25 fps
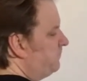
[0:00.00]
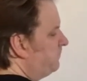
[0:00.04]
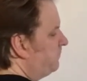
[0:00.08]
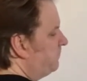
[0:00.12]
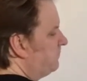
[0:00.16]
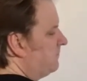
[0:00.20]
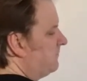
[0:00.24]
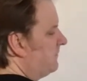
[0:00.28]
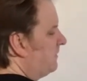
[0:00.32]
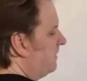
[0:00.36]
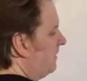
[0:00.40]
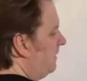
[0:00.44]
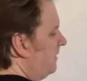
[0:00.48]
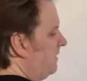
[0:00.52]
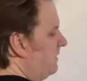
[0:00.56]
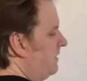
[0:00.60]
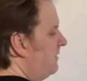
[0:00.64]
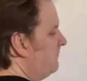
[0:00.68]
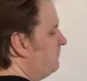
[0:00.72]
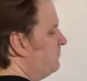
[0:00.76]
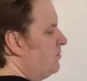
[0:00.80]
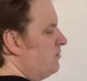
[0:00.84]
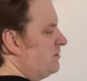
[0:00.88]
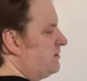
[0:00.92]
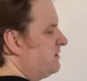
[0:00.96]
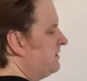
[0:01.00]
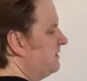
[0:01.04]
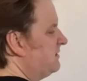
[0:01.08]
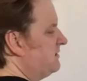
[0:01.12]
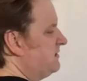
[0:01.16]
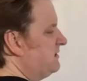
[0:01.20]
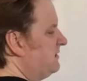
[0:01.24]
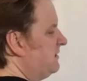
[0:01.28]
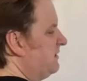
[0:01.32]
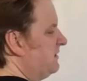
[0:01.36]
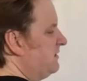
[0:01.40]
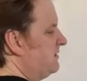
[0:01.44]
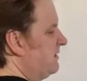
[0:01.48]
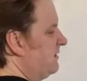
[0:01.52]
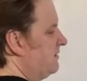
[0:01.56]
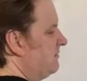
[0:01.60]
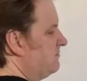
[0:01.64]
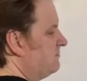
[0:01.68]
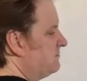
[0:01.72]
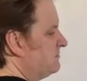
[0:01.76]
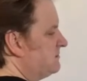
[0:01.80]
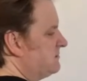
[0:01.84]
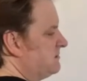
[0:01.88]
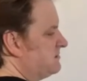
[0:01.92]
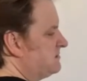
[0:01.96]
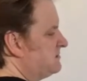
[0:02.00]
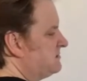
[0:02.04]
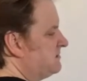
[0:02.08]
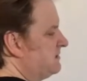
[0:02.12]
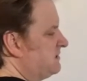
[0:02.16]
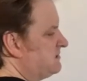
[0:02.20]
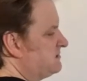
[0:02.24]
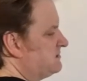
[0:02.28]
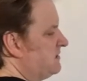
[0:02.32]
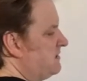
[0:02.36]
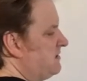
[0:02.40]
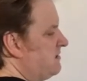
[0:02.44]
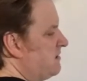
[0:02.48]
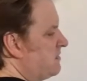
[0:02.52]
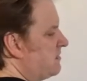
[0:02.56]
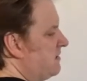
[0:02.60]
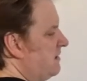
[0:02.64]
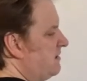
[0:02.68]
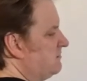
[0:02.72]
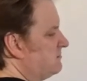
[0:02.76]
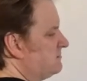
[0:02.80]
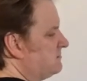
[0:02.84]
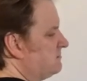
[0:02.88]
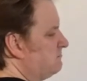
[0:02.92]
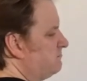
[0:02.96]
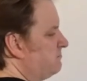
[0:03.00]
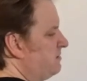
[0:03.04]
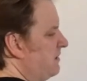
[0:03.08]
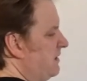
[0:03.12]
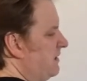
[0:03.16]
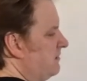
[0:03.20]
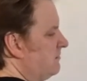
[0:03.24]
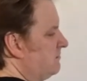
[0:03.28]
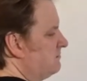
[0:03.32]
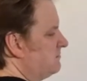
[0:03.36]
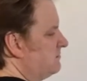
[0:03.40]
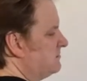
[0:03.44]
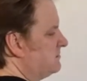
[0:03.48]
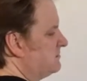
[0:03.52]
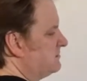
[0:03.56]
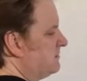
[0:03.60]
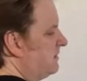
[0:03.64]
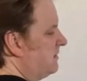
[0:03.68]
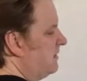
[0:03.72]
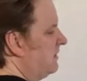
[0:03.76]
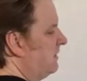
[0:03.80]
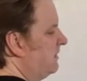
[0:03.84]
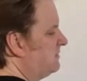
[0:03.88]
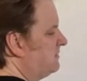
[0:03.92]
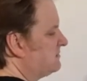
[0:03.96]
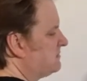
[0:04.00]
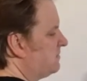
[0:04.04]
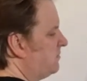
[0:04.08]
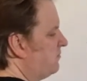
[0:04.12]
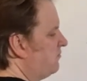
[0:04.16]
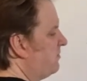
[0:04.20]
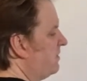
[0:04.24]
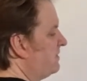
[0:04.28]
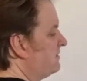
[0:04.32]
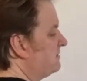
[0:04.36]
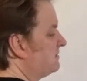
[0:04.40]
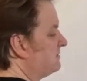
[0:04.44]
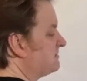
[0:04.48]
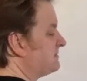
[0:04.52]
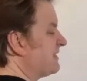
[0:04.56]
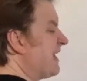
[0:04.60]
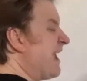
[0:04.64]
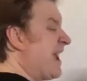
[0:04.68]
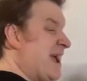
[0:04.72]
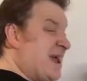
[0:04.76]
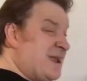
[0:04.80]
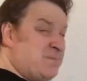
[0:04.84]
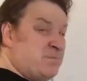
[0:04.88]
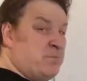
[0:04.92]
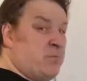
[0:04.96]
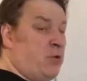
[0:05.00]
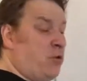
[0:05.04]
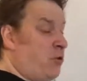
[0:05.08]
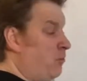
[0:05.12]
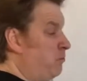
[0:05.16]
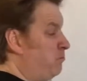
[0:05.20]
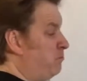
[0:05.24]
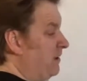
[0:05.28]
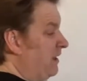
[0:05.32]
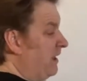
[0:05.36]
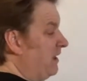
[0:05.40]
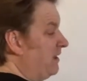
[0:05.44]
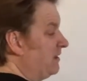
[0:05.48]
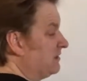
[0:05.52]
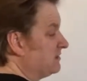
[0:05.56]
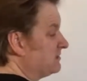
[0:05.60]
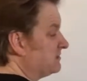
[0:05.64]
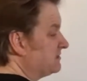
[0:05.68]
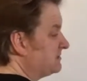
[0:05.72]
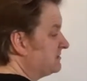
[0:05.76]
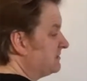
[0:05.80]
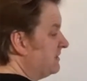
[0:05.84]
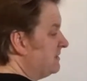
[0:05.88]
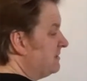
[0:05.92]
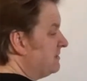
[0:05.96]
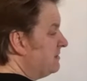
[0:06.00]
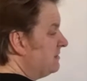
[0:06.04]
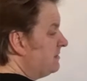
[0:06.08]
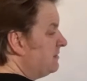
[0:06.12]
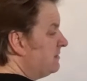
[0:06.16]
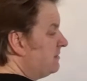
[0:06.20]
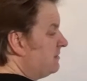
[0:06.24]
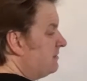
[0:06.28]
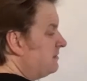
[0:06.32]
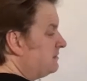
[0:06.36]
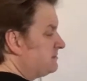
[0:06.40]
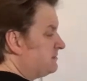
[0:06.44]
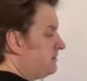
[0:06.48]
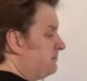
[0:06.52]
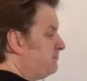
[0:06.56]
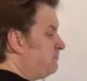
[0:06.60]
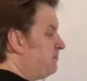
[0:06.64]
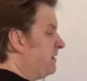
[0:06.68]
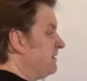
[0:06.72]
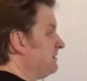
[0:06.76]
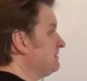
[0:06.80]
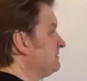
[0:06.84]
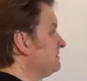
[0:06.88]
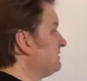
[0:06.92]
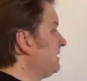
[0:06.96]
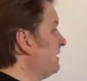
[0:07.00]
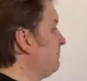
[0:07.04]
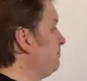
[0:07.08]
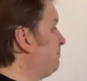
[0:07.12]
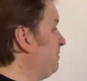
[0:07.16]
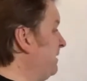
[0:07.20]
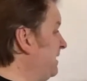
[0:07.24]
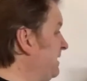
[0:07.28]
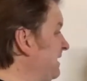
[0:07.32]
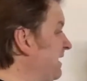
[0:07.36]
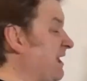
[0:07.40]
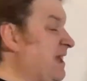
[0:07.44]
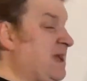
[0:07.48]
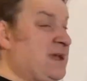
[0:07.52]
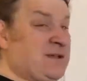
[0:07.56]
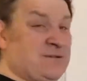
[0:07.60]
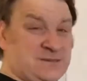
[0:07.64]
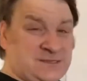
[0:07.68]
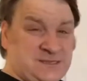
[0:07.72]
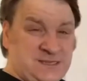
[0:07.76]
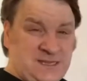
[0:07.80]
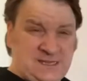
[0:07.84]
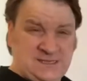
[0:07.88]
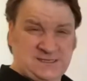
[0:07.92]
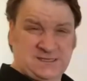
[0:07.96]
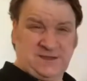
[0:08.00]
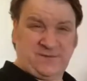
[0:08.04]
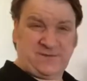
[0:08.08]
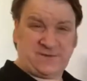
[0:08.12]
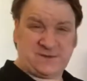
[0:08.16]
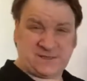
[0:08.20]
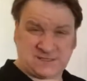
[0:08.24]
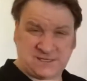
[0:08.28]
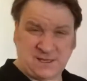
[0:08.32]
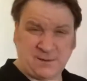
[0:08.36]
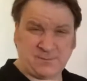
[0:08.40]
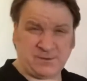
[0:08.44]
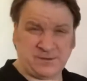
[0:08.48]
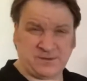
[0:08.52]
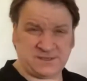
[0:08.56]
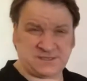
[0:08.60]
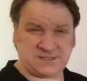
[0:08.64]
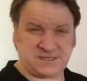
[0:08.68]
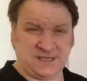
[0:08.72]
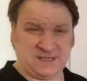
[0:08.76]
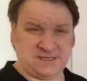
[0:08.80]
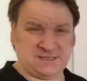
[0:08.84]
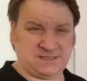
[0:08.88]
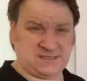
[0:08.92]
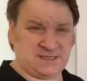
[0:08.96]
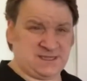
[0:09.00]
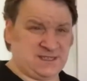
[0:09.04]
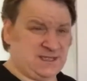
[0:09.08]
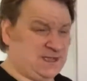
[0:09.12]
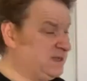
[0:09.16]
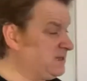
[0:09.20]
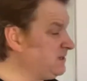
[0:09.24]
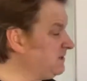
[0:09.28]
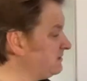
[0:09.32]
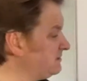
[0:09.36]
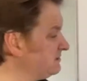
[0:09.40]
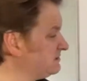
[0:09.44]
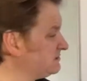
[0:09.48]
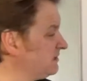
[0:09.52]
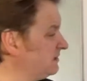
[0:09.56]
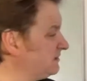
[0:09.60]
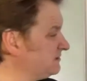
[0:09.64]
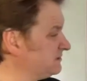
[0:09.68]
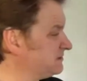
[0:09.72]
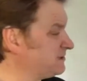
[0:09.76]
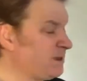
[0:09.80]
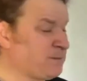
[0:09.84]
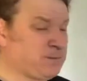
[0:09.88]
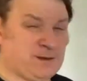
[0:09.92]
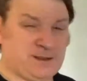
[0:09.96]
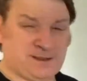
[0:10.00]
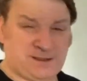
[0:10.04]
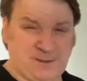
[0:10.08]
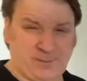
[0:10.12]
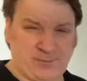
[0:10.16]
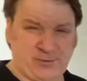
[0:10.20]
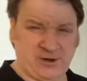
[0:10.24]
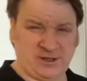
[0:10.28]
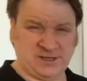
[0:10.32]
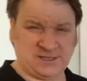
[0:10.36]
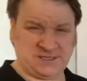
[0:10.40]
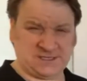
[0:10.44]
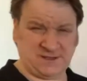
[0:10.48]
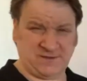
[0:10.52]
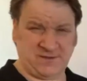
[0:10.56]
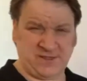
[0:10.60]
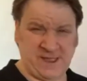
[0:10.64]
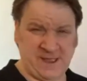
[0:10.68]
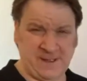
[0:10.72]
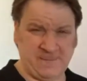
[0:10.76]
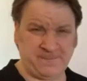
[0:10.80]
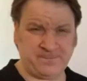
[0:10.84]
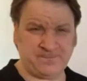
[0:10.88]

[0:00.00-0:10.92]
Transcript: and I'm not kidding you now, to 16,000 pounds. It's horrendous and more. Plus, depends how big your house is. If it's double the size of that, you can start doubling the price of that.